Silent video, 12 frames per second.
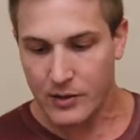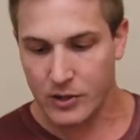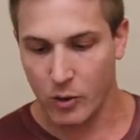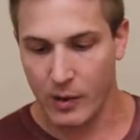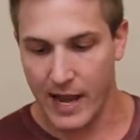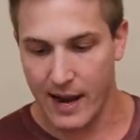
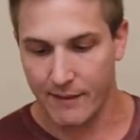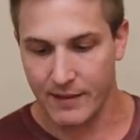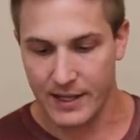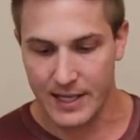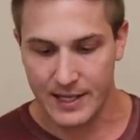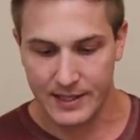so we have
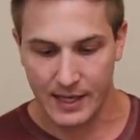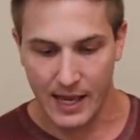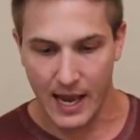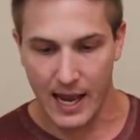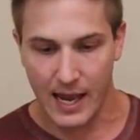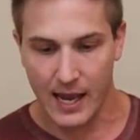the
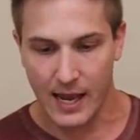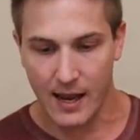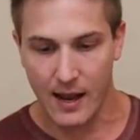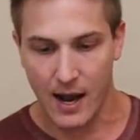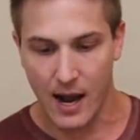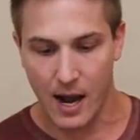
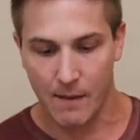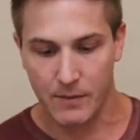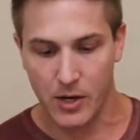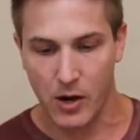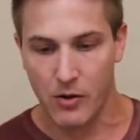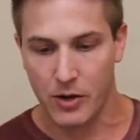EZA
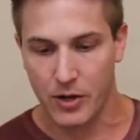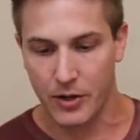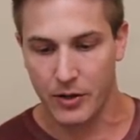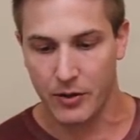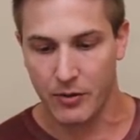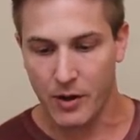um,
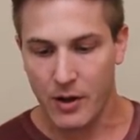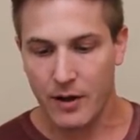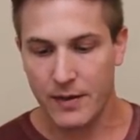Goku,